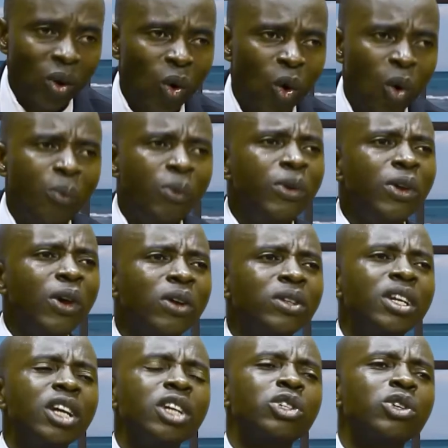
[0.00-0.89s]
Open your
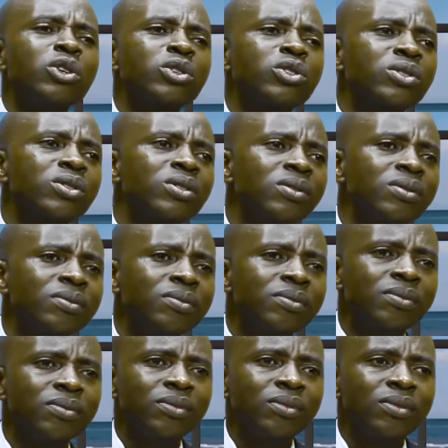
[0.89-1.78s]
treasures.
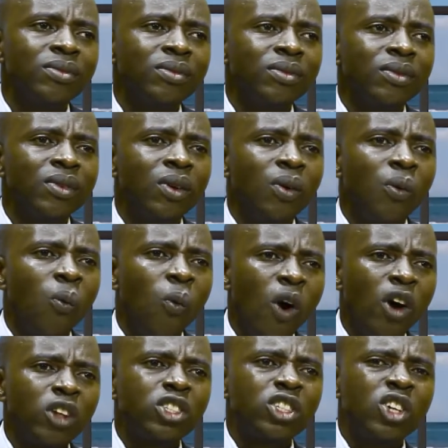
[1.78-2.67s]

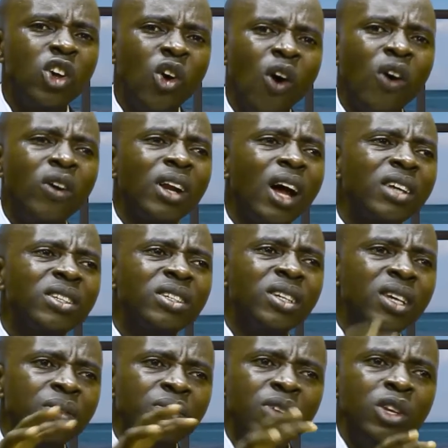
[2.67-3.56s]
What God
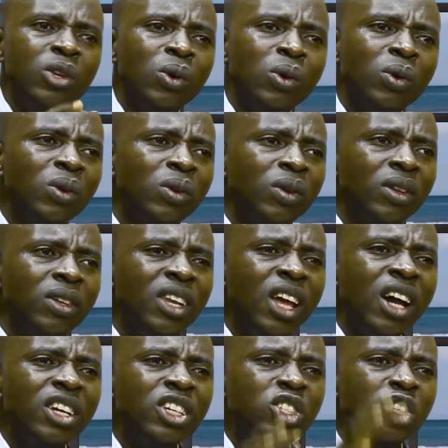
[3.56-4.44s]
has given you,
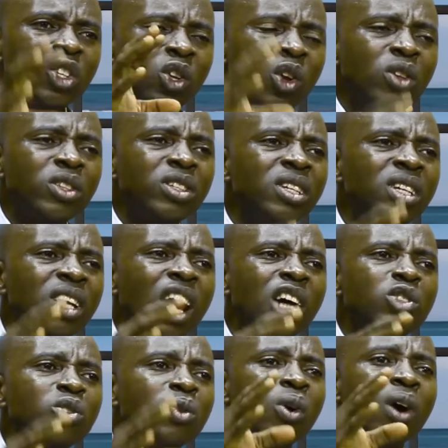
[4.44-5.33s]
there is nothing
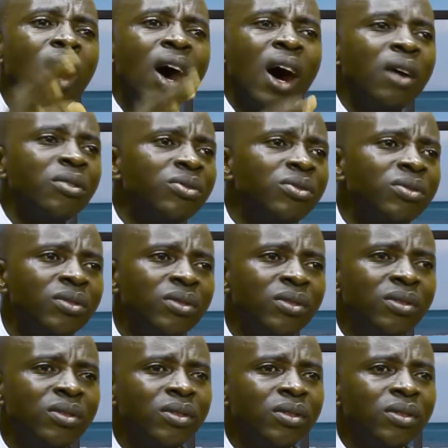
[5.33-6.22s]
that you have
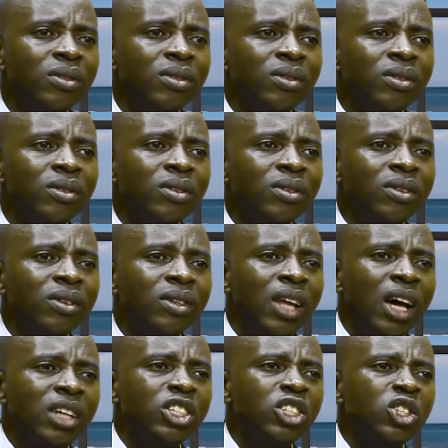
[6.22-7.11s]

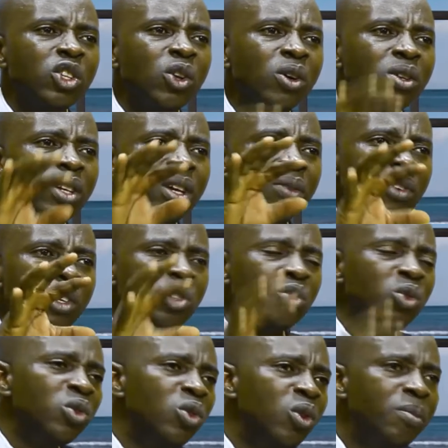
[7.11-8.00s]
that is not given
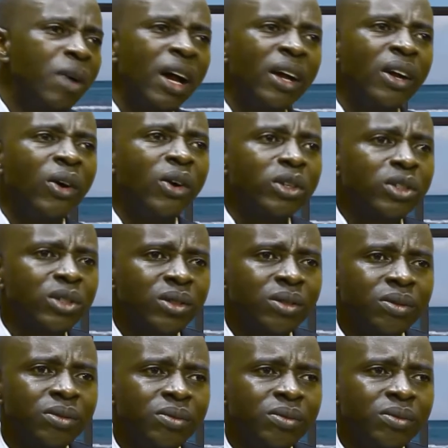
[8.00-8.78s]
to you by God.